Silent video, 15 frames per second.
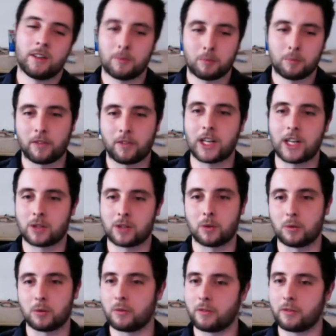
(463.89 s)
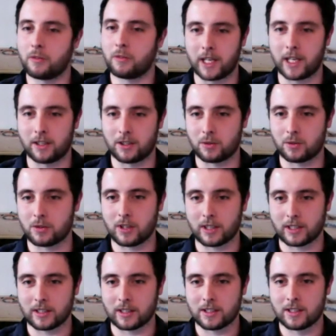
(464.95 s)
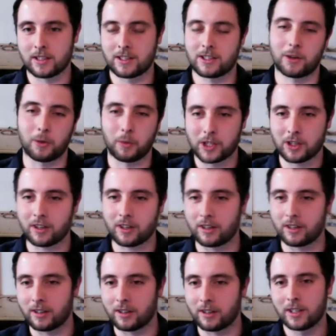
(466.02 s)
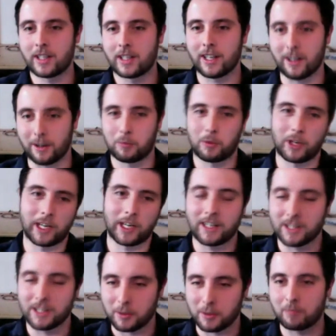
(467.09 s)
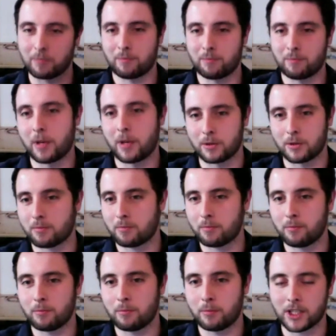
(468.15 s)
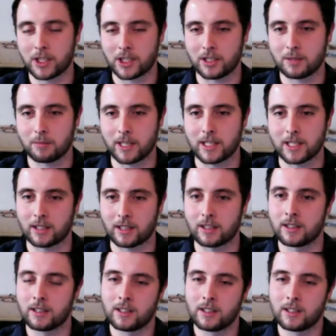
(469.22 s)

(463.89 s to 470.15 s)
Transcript: professional filmmaking tools like this. So we're trying to, yeah, bring it into people's budgets, basically.